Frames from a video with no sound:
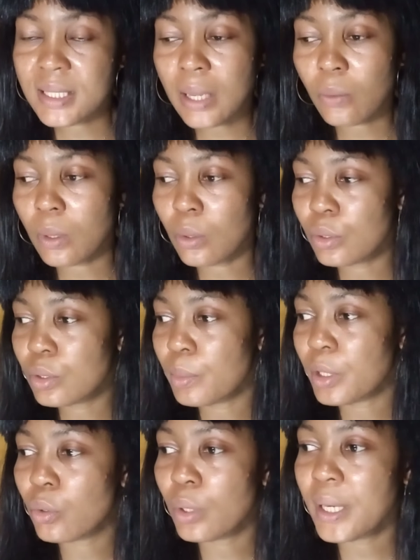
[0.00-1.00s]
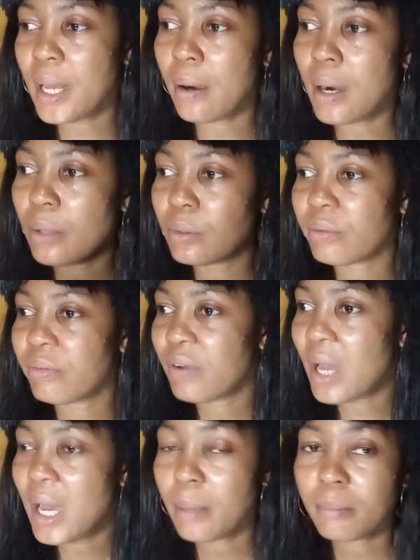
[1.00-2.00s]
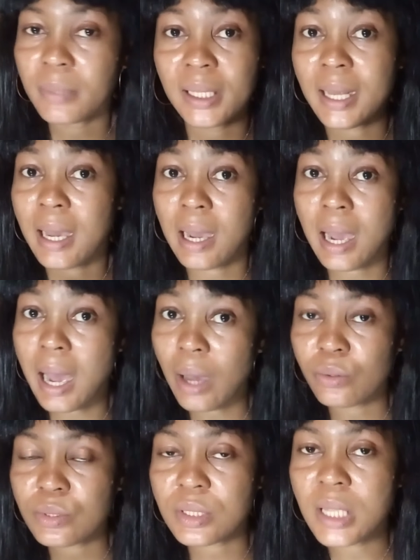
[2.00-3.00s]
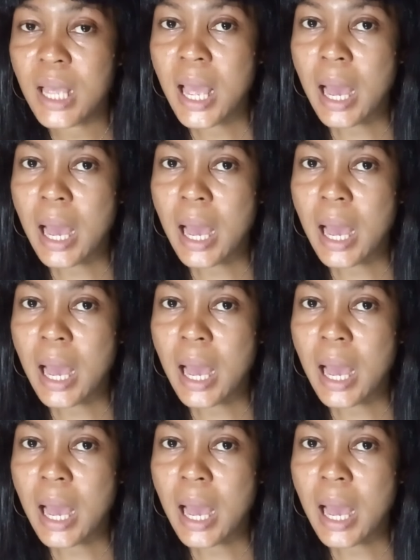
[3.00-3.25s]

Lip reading: Like, we're going to be going around the farm in our house.